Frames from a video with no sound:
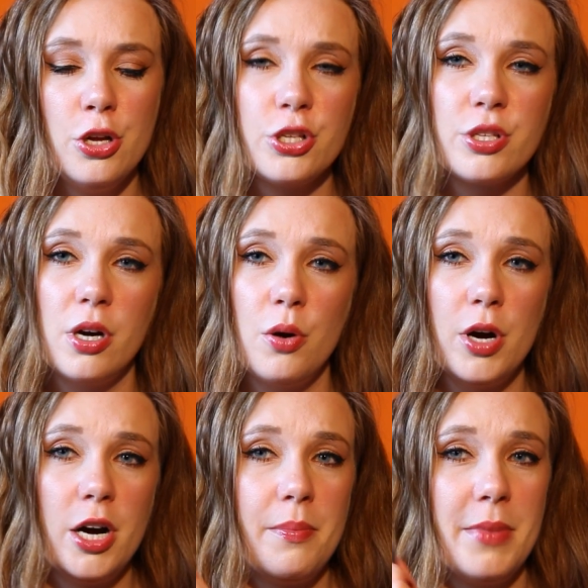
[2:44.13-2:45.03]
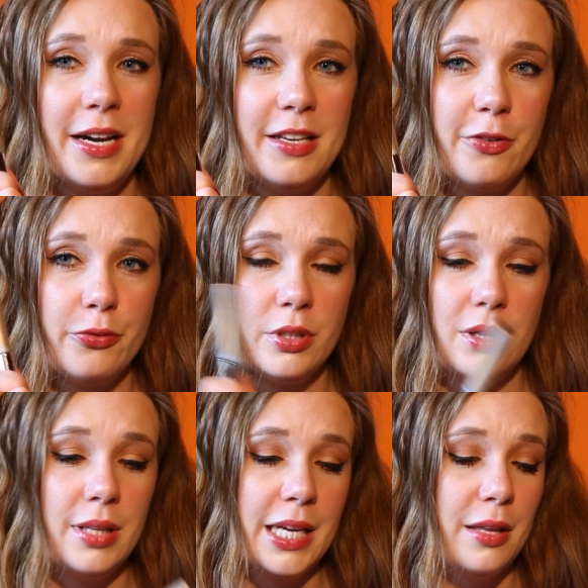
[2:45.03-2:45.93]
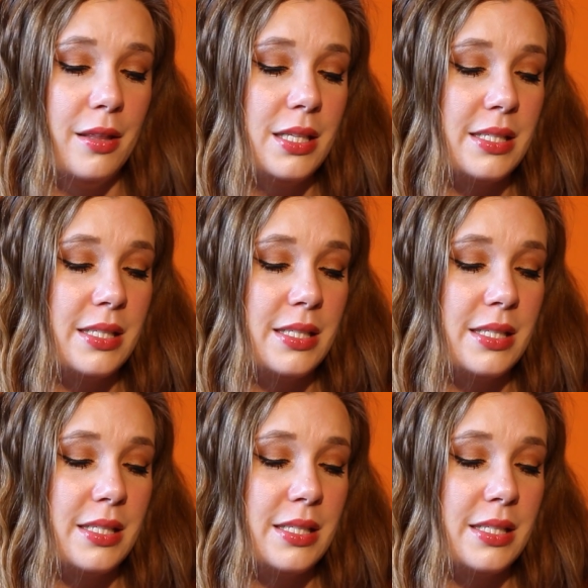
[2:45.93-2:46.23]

So I definitely like this,